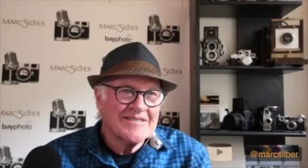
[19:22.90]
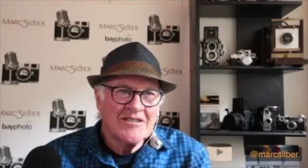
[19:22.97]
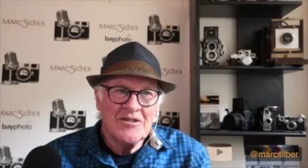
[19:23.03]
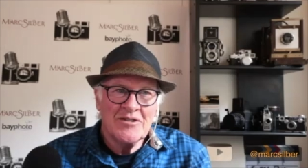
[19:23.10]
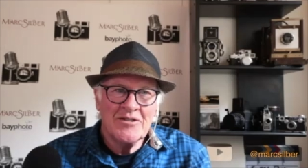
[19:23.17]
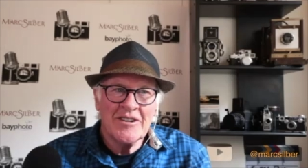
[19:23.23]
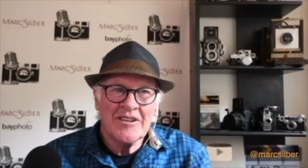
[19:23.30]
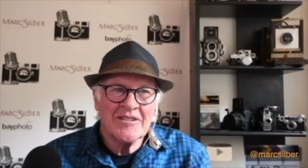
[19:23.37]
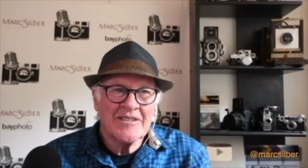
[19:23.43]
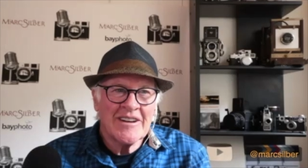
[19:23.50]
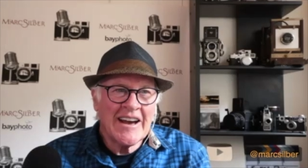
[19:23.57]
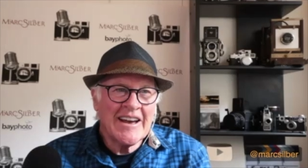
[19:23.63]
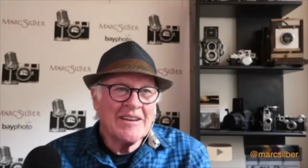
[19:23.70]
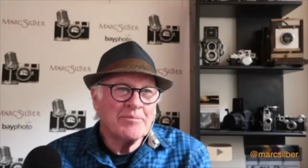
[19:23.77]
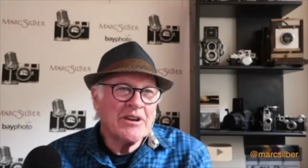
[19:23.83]
you yeah. don't.
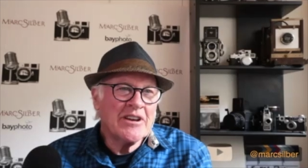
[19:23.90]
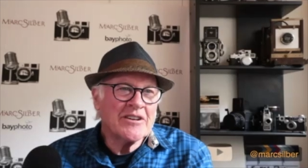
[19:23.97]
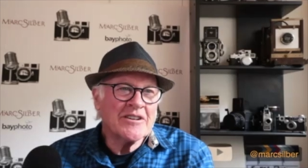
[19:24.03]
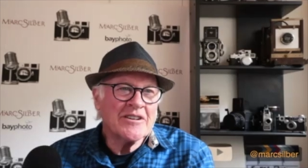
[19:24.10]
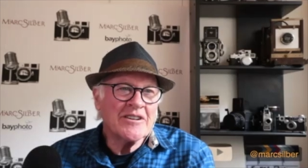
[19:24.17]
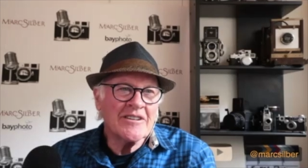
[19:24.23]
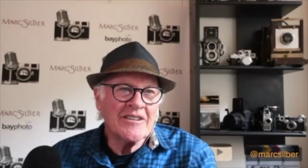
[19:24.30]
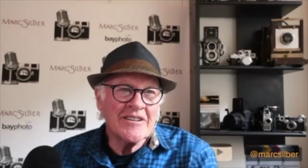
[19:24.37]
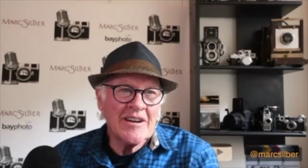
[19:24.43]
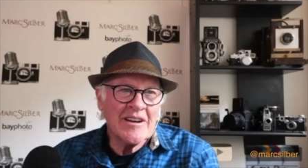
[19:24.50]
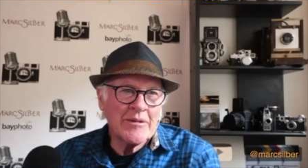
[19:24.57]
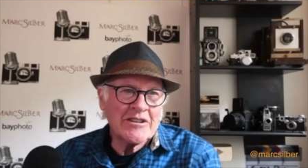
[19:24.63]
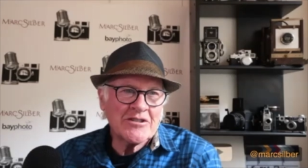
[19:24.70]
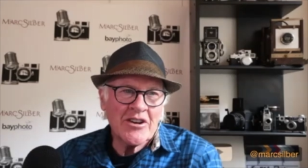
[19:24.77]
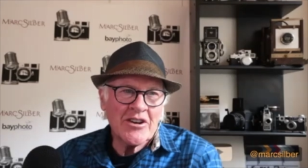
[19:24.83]
I had Peter Hurley on
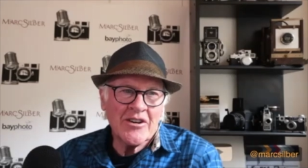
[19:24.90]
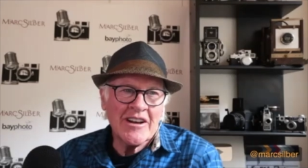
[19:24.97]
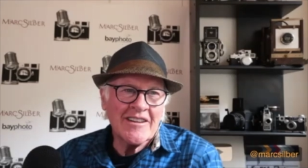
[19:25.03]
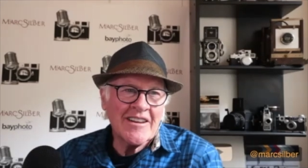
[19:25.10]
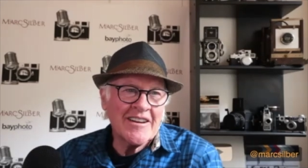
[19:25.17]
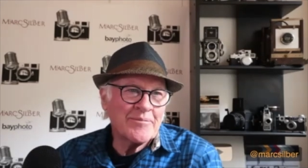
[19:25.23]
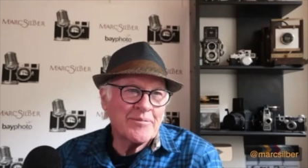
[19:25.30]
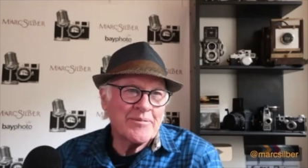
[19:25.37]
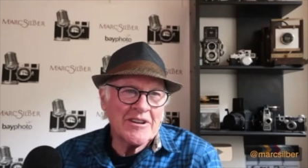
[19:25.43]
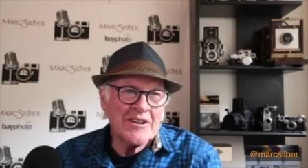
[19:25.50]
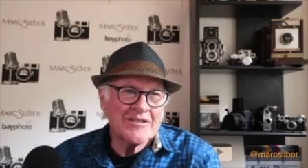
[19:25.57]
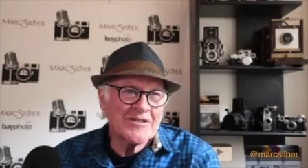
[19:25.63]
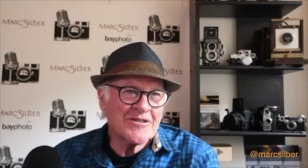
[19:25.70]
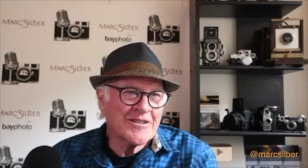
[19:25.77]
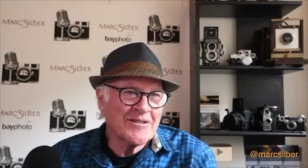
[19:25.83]
my show. I love
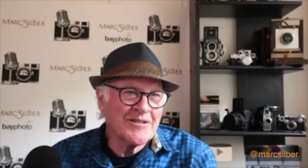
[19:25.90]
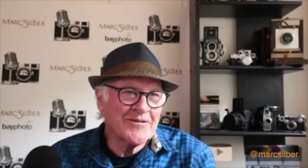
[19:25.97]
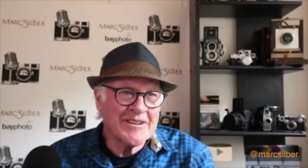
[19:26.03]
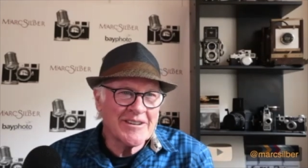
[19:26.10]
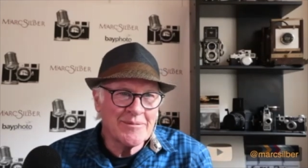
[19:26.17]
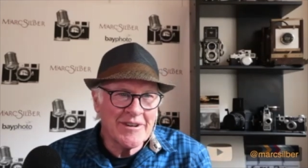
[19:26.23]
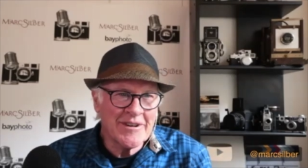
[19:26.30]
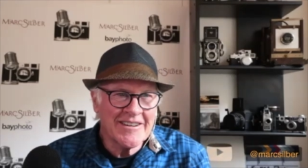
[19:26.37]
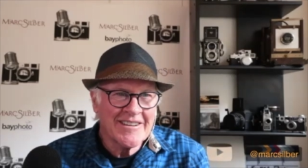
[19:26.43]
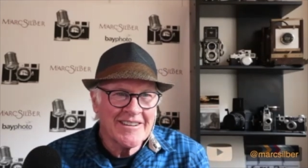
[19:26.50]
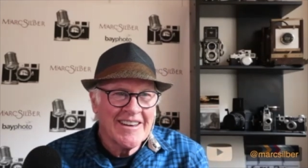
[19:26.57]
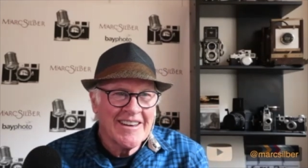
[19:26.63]
Peter's a good friend of mine.